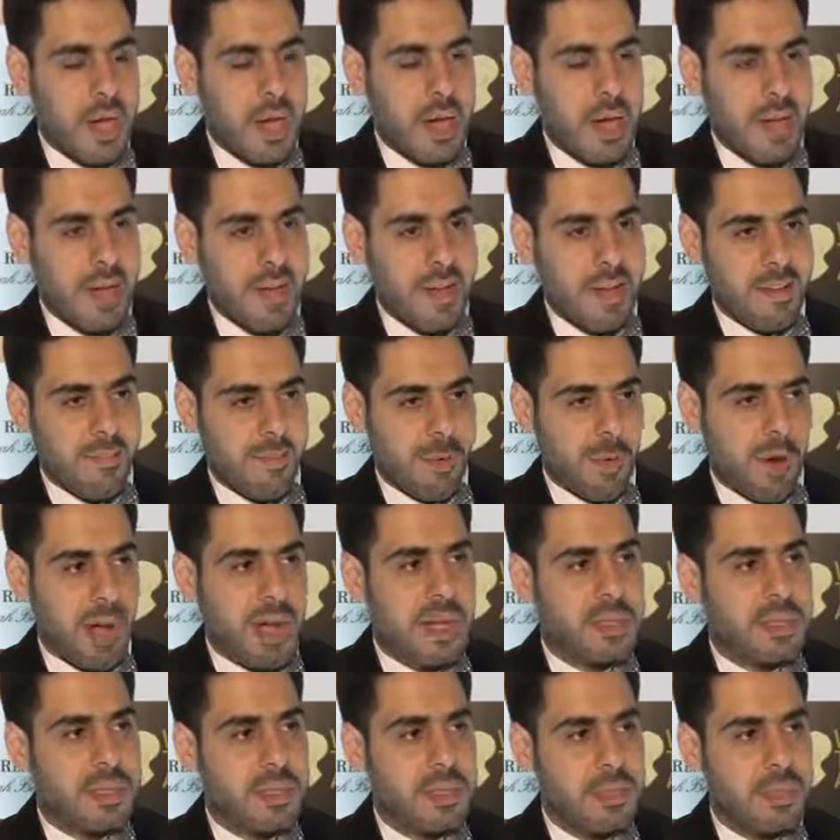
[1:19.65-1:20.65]
Uh, and for
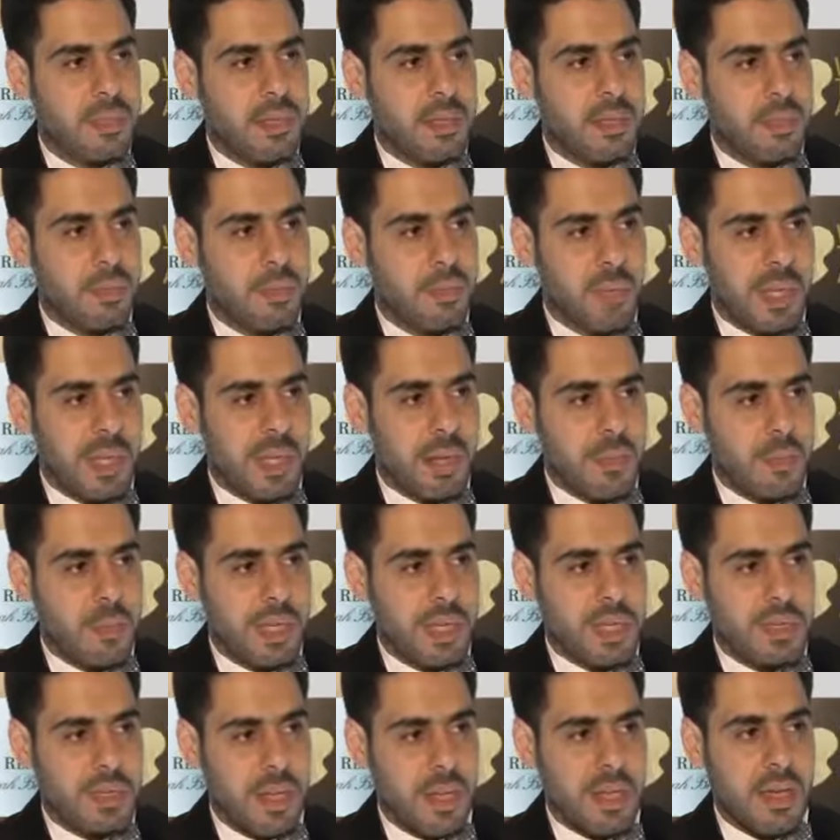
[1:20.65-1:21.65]
us, uh, we,
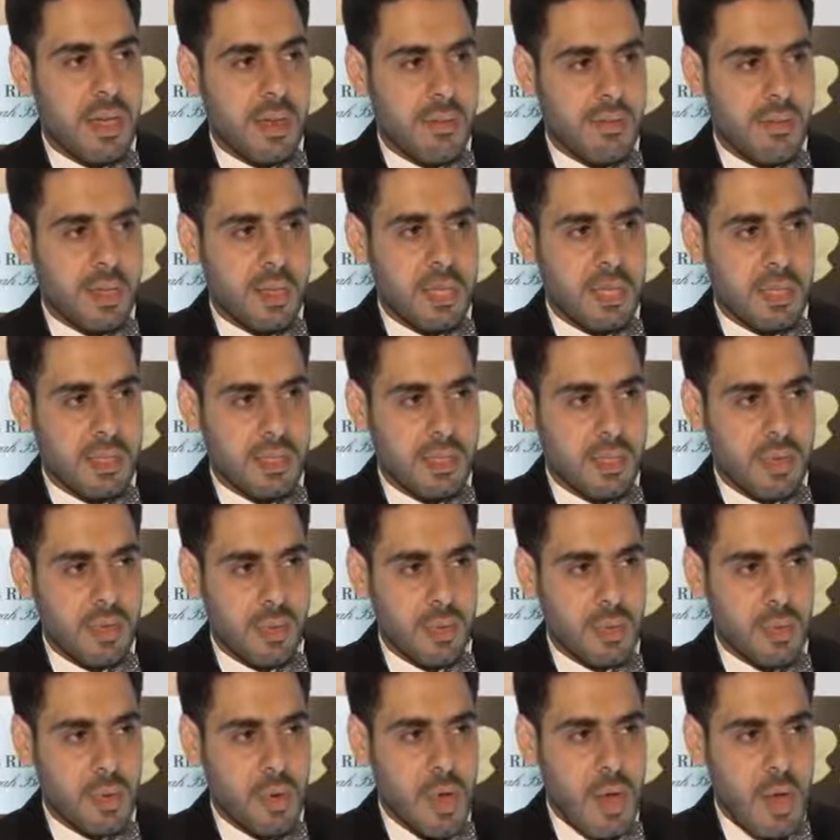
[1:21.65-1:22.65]
we take our vision
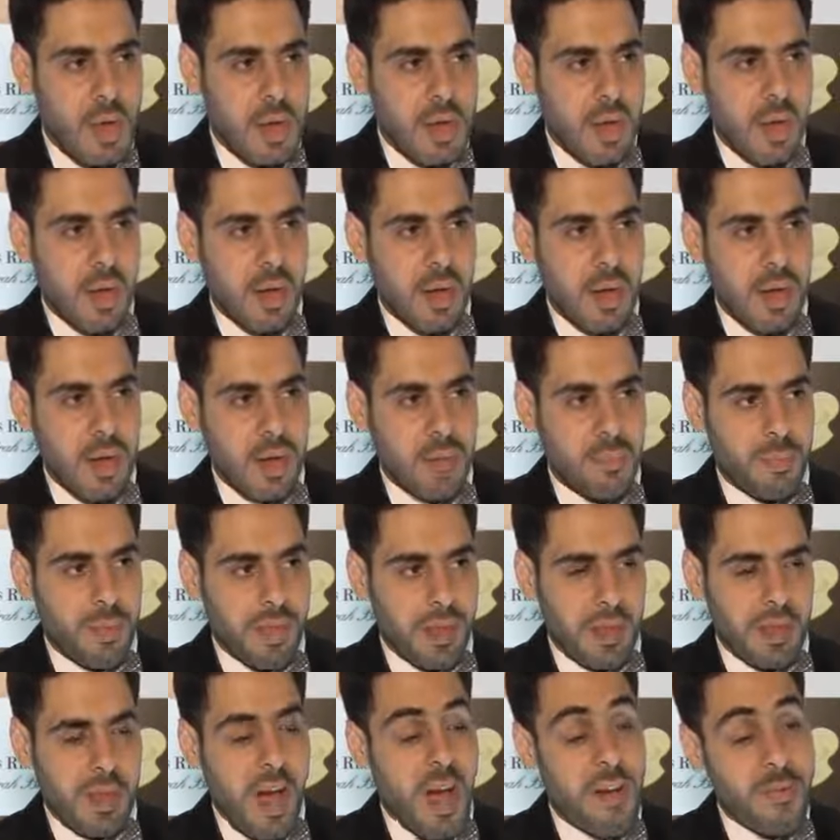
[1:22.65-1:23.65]
to uh,
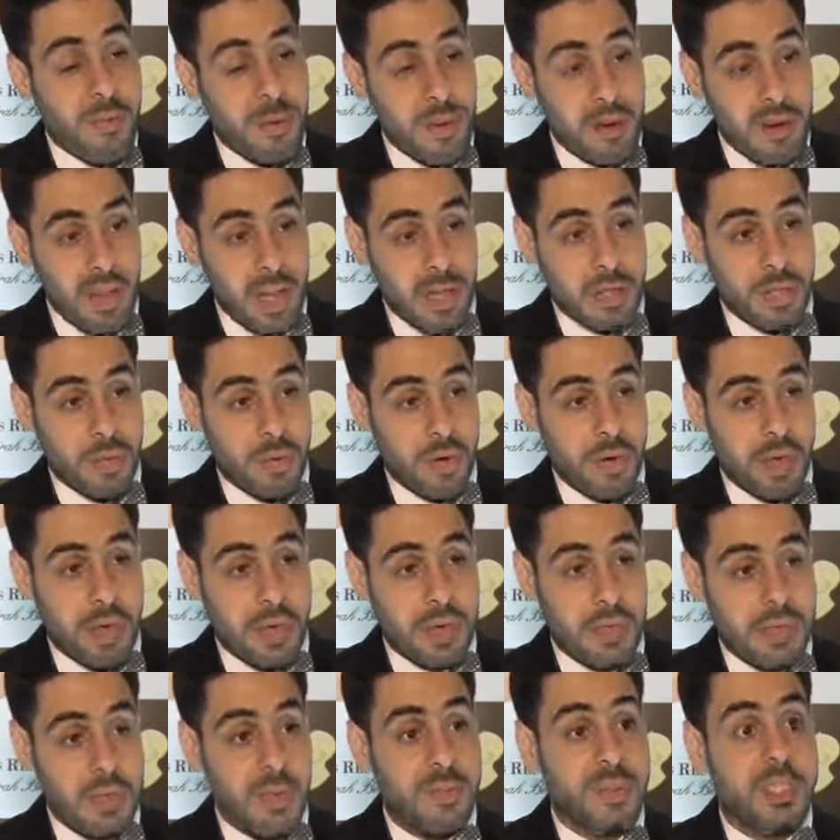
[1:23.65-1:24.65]
offer
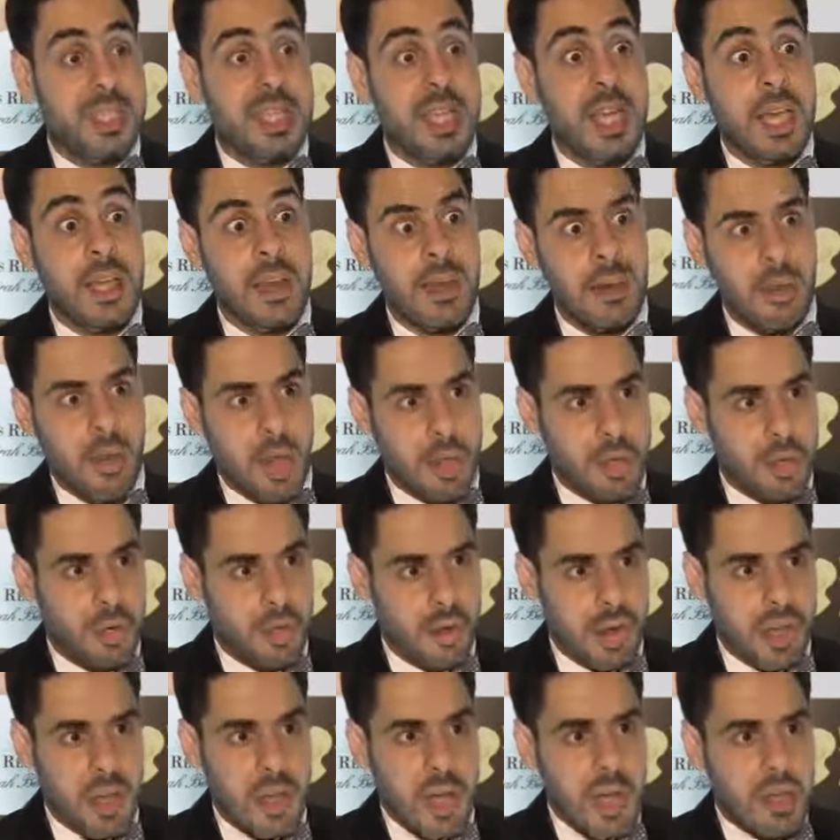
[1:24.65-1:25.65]
luxury, sophisticated
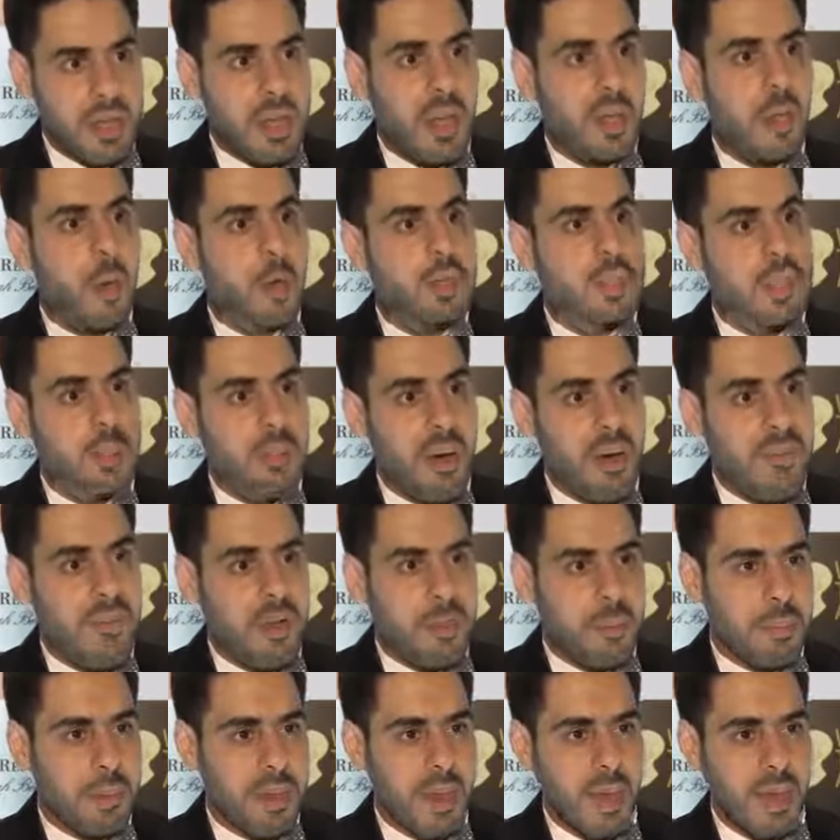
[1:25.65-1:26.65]
luxury that goes above
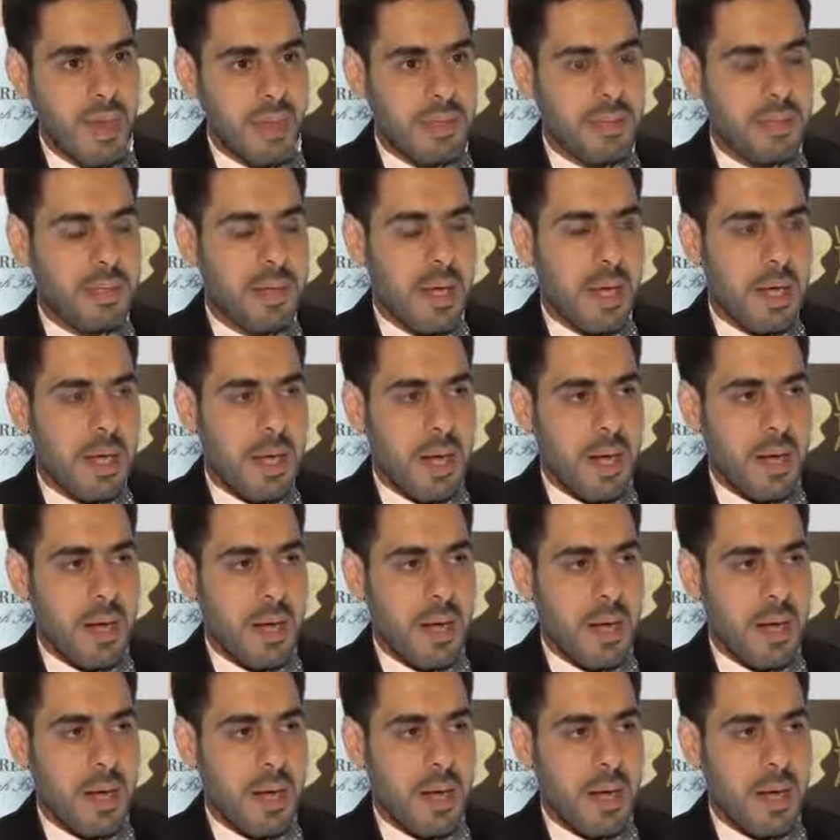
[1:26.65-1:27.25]
and beyond.